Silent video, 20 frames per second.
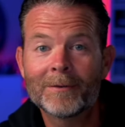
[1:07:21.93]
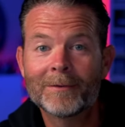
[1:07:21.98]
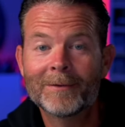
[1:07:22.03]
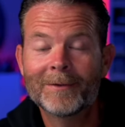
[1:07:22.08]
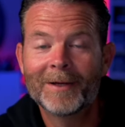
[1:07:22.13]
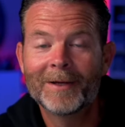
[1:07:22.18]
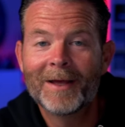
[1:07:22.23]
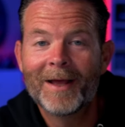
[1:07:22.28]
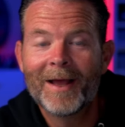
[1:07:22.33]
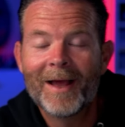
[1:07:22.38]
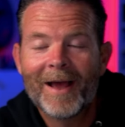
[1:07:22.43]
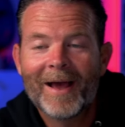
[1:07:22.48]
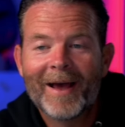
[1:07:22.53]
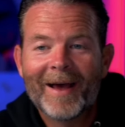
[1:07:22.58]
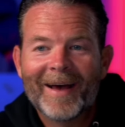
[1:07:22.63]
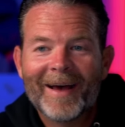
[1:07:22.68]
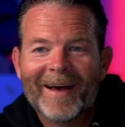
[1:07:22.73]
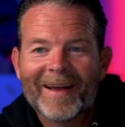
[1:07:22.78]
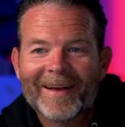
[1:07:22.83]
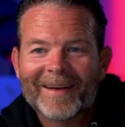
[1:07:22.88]
Yeah, or
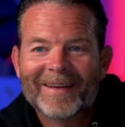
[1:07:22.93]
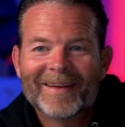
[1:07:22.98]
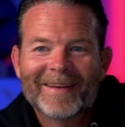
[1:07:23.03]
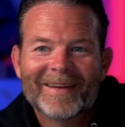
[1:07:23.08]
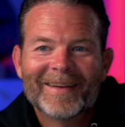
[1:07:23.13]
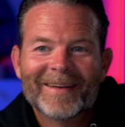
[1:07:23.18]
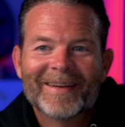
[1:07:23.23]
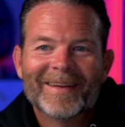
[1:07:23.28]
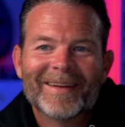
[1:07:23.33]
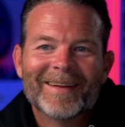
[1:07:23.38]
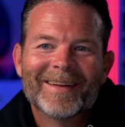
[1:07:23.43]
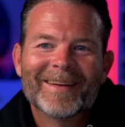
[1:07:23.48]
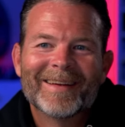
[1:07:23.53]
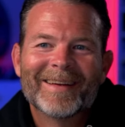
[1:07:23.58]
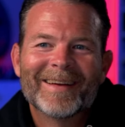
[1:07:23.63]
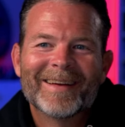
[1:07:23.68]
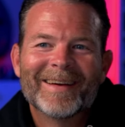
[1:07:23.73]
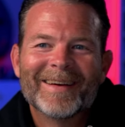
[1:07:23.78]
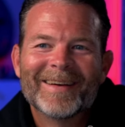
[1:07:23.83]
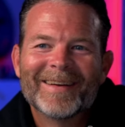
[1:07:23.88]
we could talk that way the
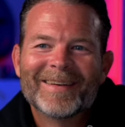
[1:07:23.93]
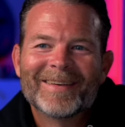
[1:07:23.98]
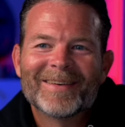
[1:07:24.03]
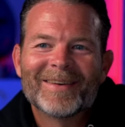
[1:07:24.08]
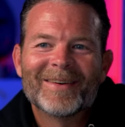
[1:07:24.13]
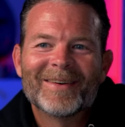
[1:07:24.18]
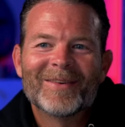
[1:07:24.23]
whole time.